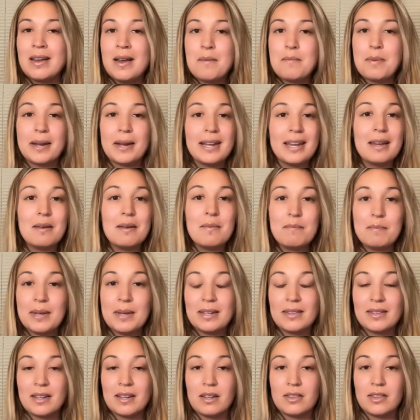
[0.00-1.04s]
But him
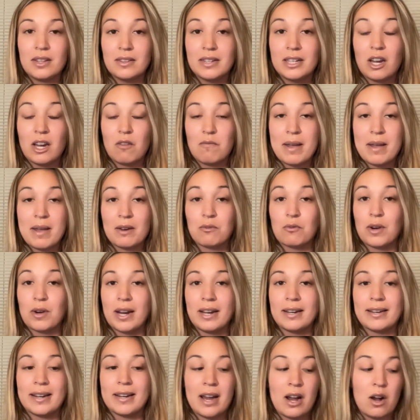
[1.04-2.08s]
being the leadoff man
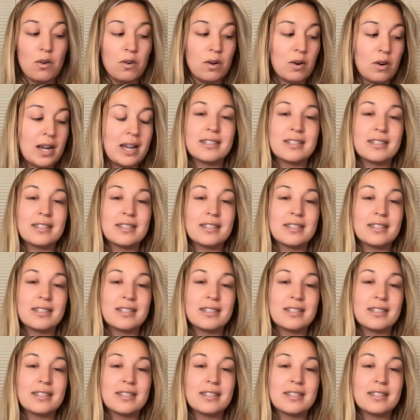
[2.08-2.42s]
right now